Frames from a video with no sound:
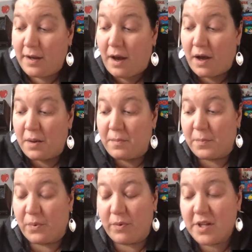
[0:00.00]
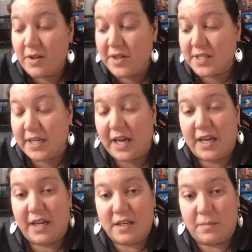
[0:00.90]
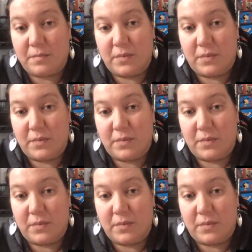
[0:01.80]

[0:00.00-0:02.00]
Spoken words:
But one of the other things I kind of ended up